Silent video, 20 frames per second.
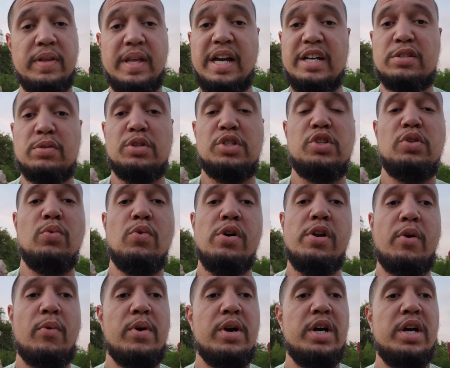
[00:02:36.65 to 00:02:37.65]
that's what you want
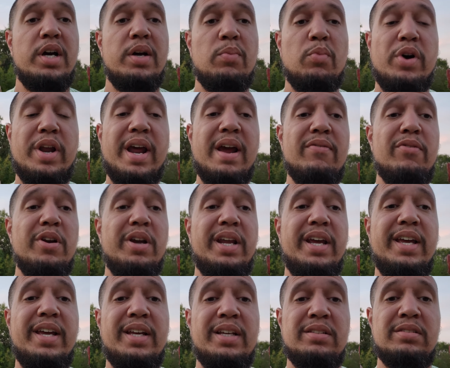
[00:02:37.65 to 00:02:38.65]
to run, whatever it
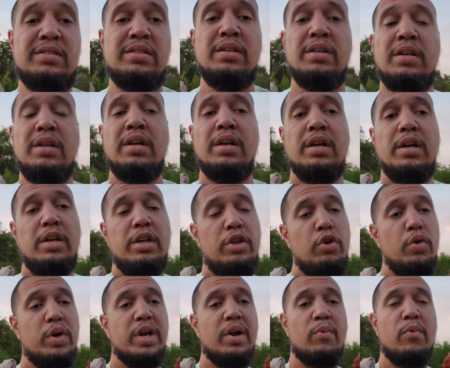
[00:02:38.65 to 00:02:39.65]
is,
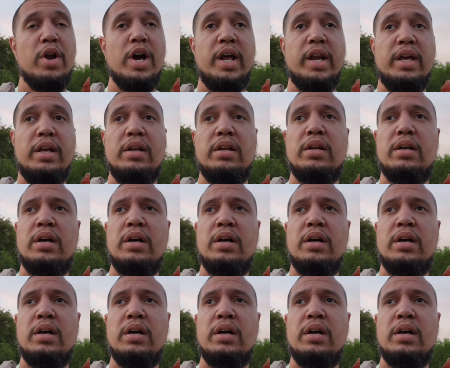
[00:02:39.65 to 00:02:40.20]
you can run it.